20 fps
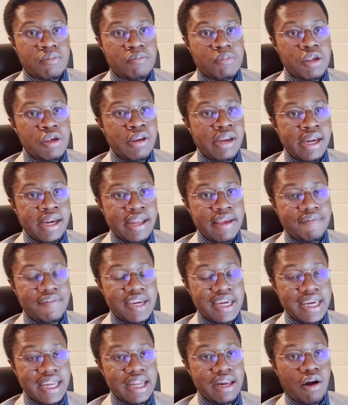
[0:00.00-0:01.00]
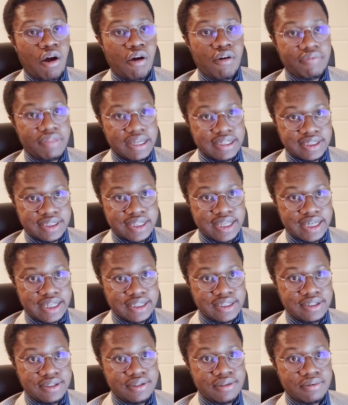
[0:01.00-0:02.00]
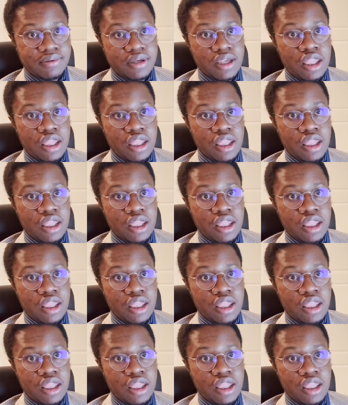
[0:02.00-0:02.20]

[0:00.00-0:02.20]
You didn't even need all of these things.